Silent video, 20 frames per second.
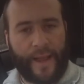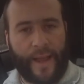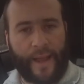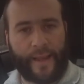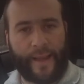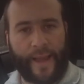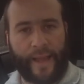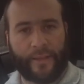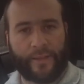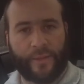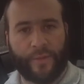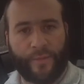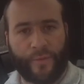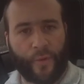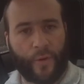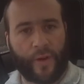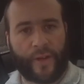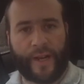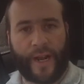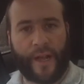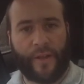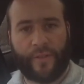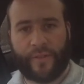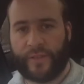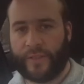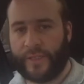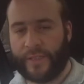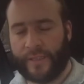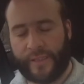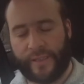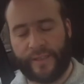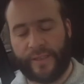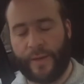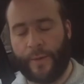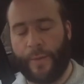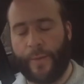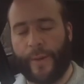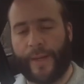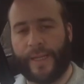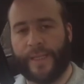and get some photographs to see
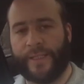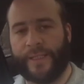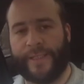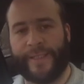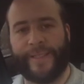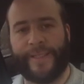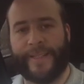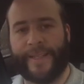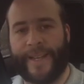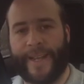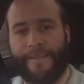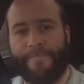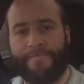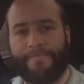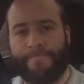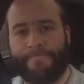what we can see today.